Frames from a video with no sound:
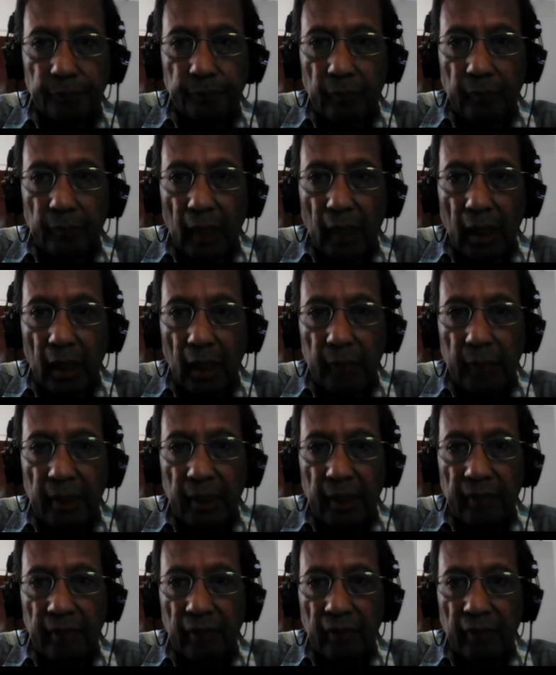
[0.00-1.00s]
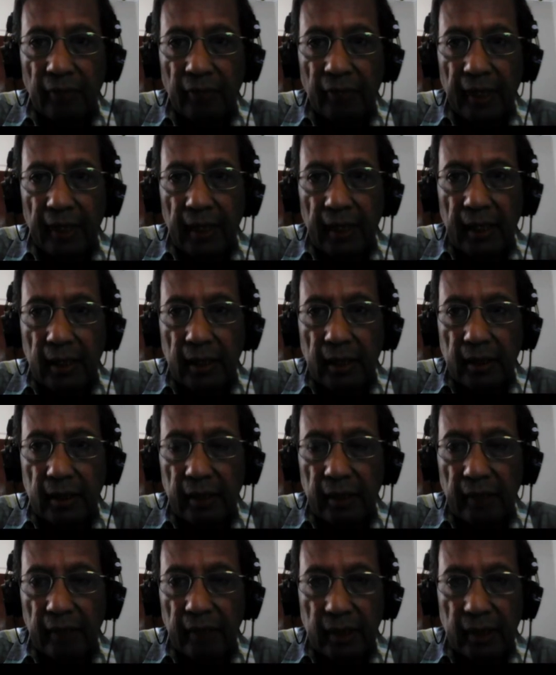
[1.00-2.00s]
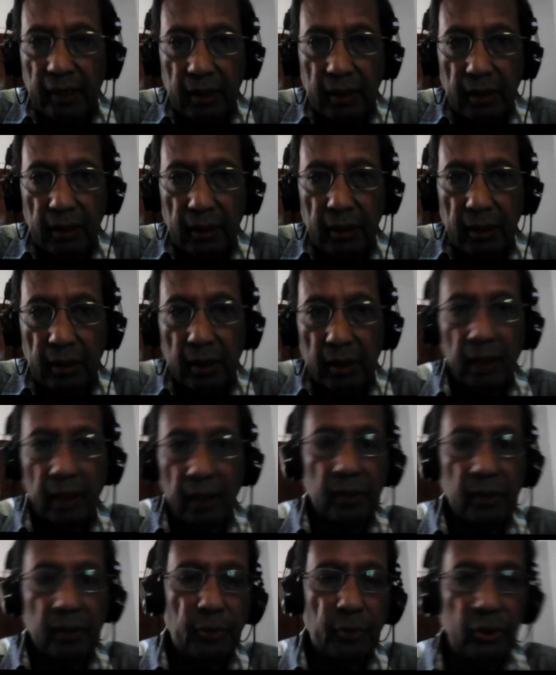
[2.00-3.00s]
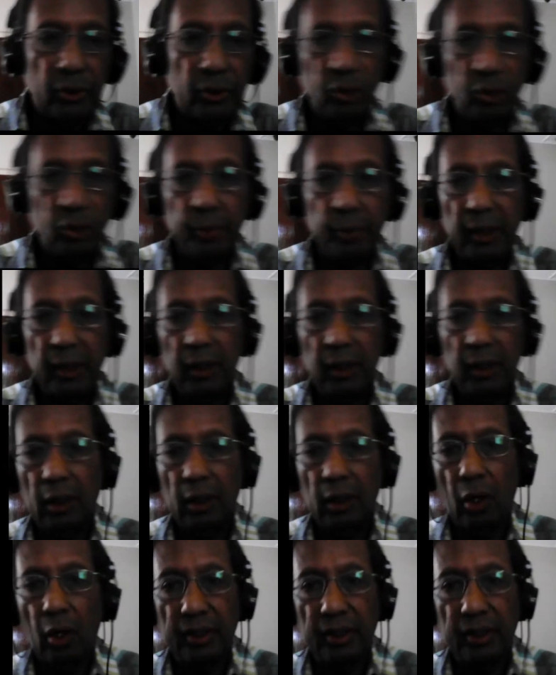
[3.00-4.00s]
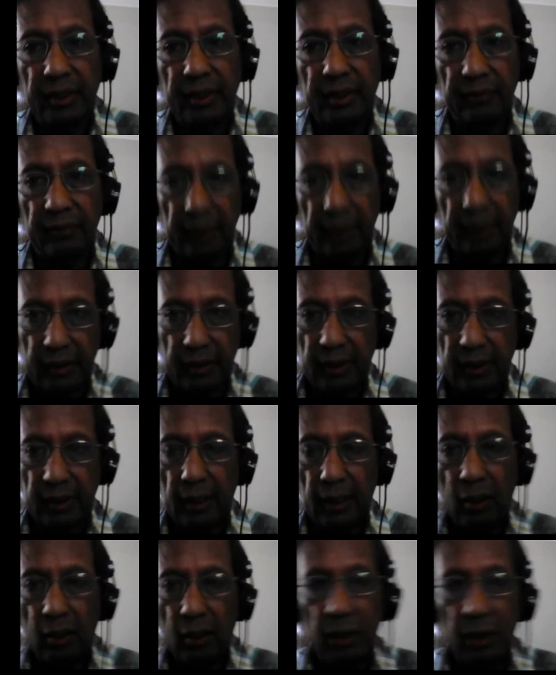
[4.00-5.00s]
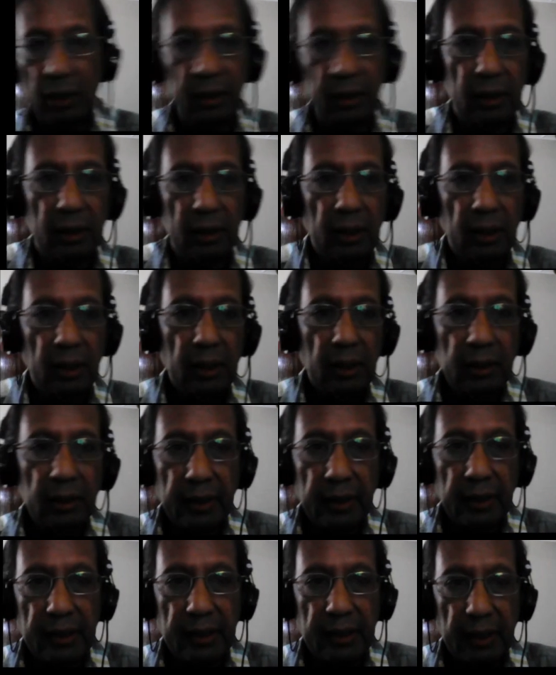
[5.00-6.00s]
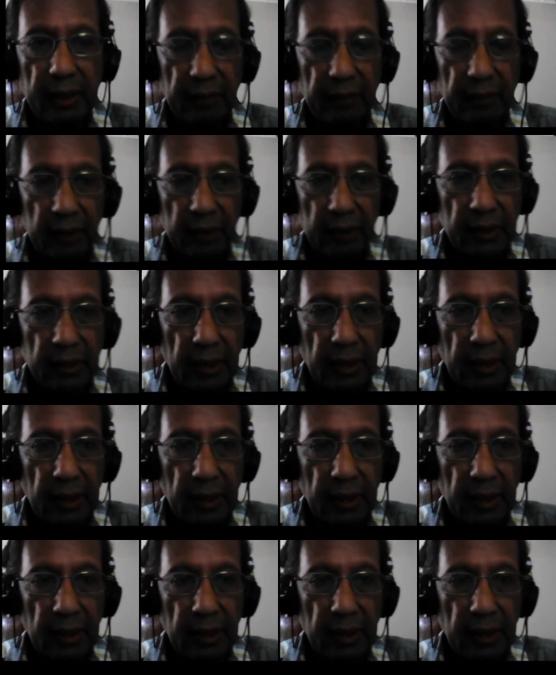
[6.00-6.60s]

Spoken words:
behavioral finance, investors are supposed to be loss averse and not risk averse, as